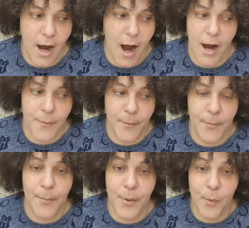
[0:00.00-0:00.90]
uh,
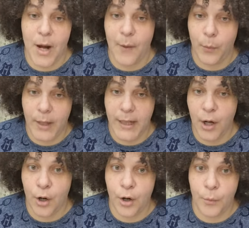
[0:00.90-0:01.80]
but when I read
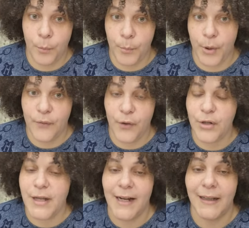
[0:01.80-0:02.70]
her book
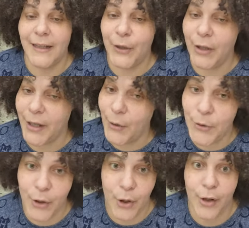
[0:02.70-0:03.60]
first, I literally go
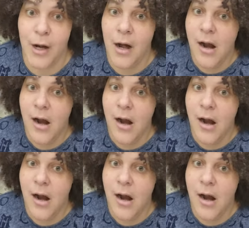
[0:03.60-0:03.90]
to her